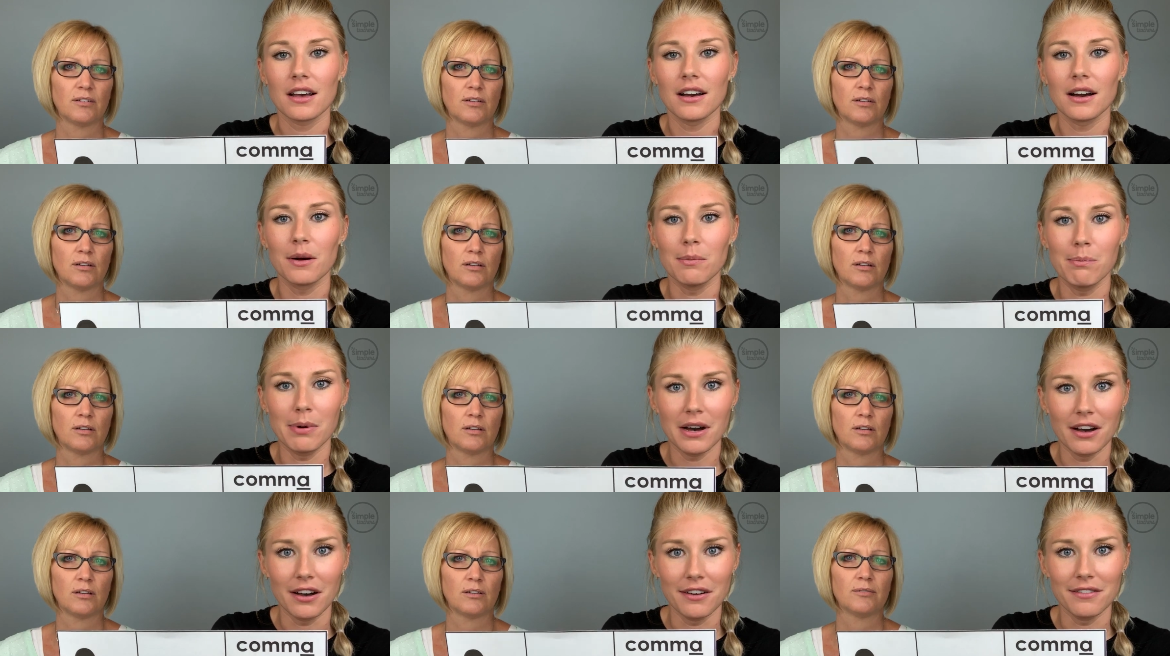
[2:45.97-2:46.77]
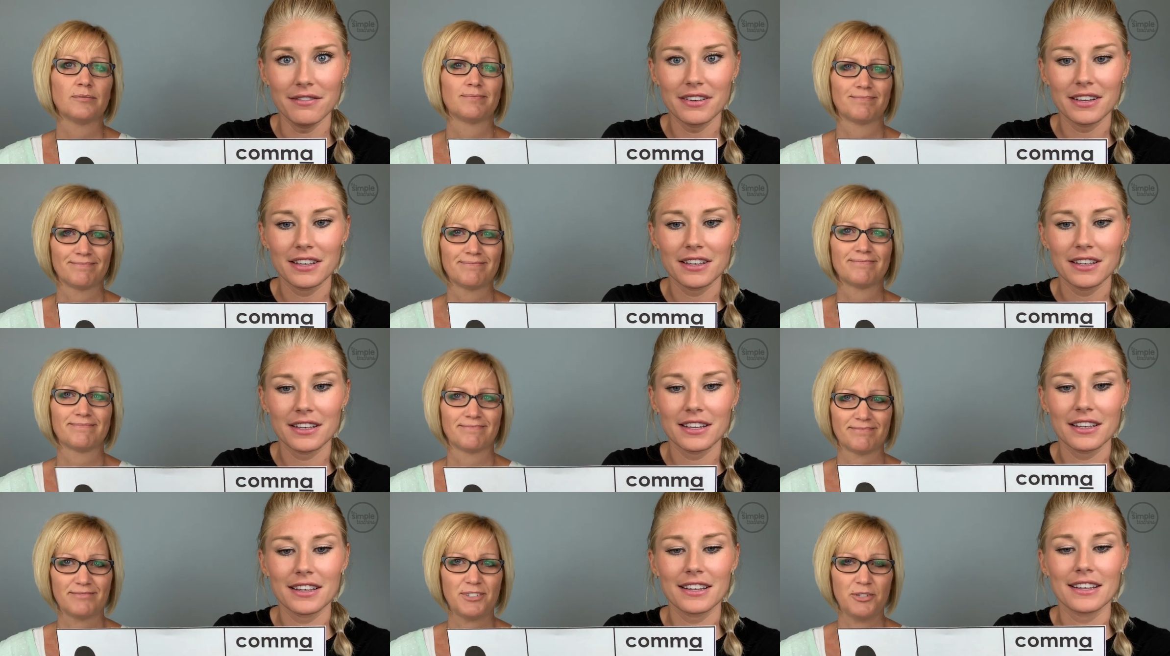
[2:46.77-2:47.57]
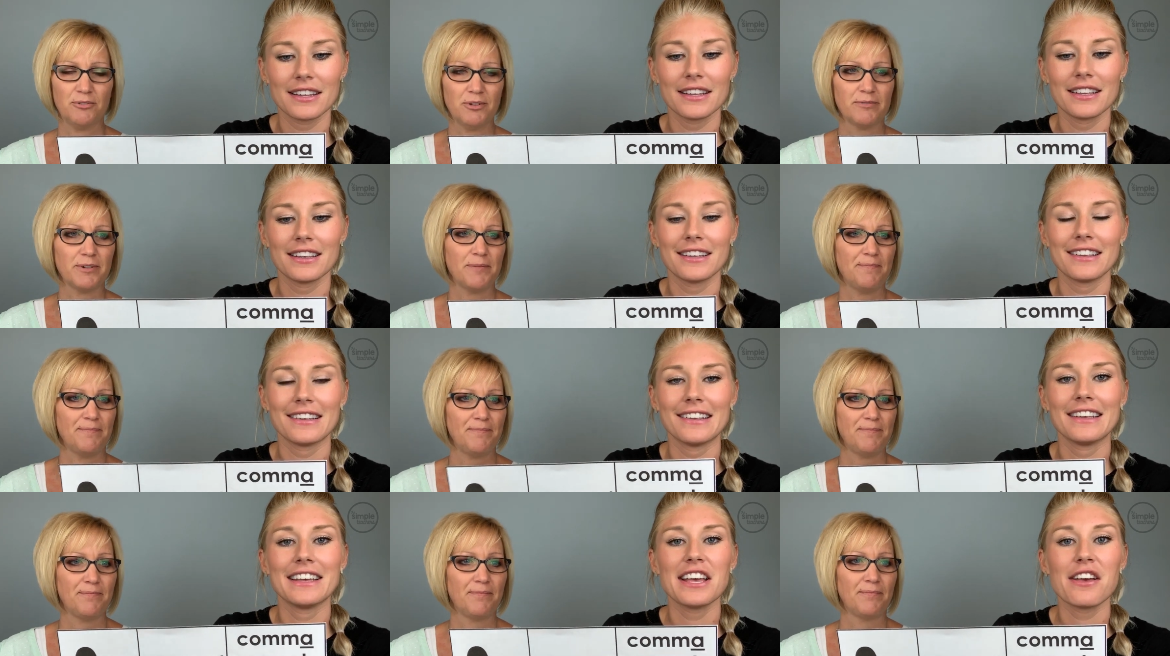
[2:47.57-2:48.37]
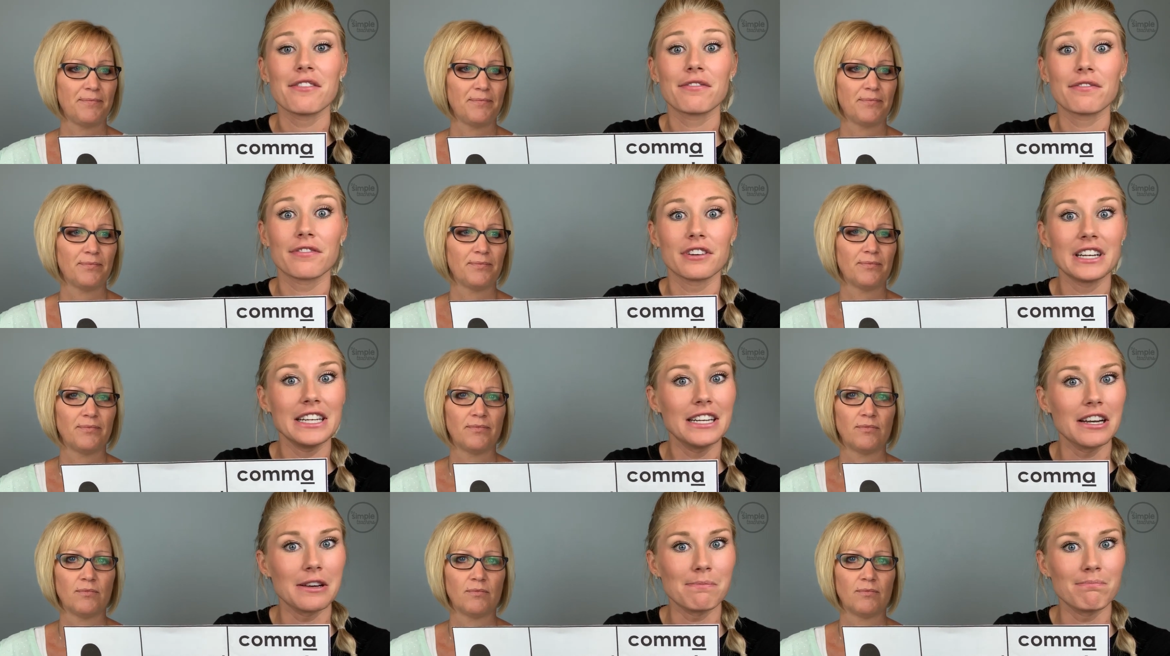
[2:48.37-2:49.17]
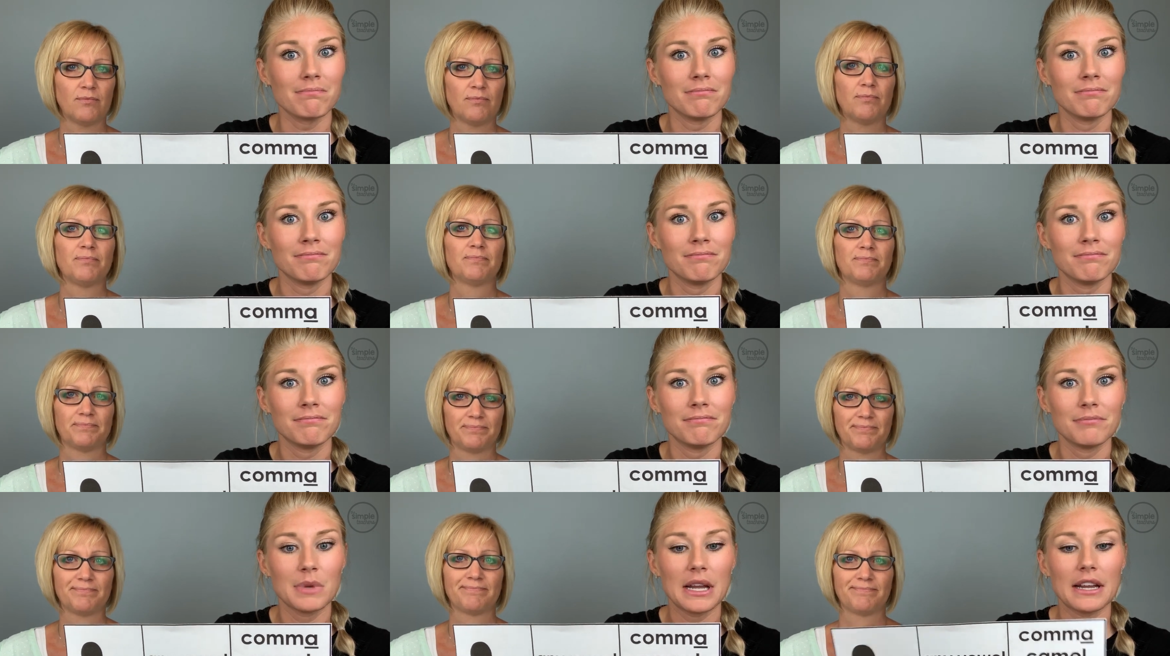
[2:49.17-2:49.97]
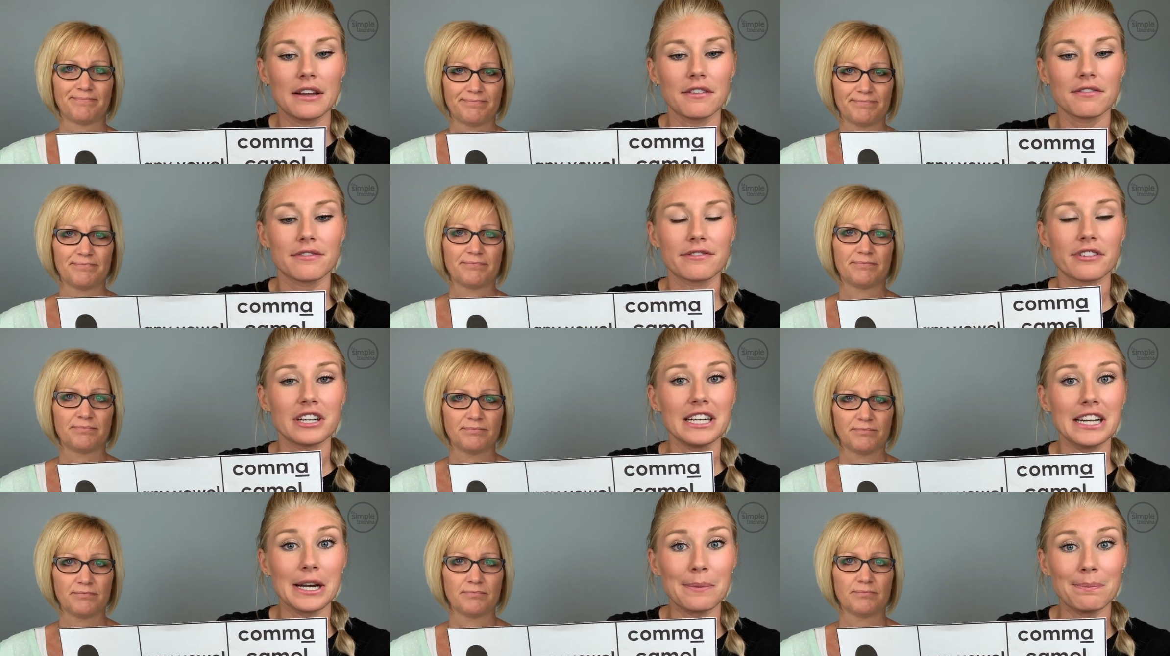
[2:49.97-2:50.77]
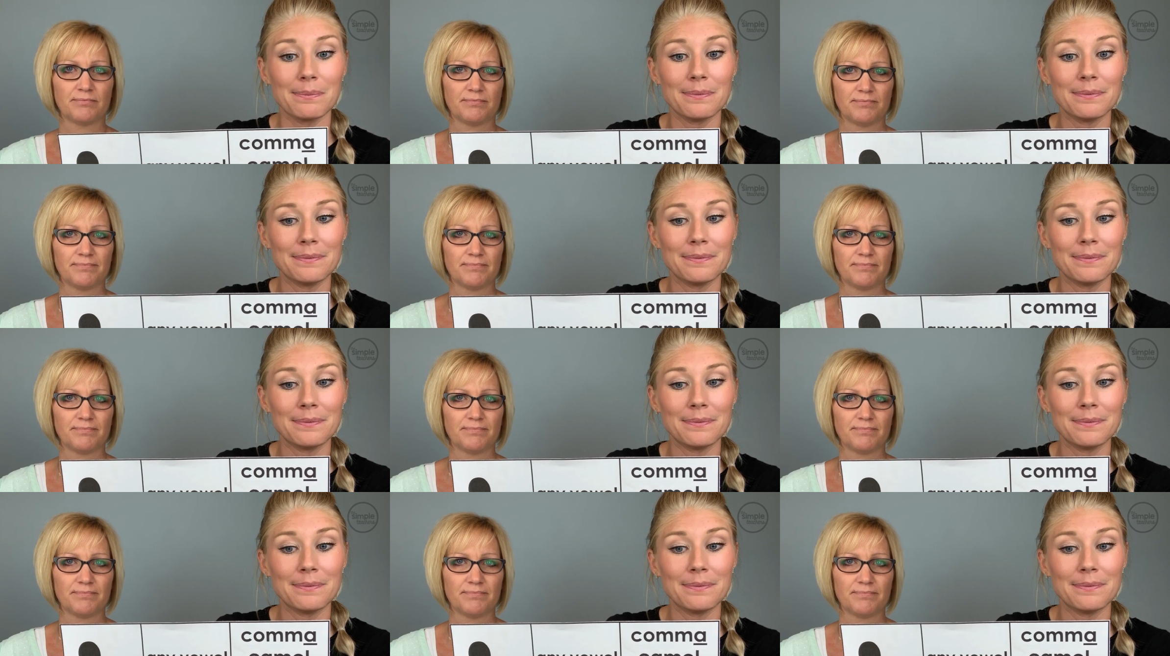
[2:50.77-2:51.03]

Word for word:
Speaker 1: above. Two of them freedom. Freedom.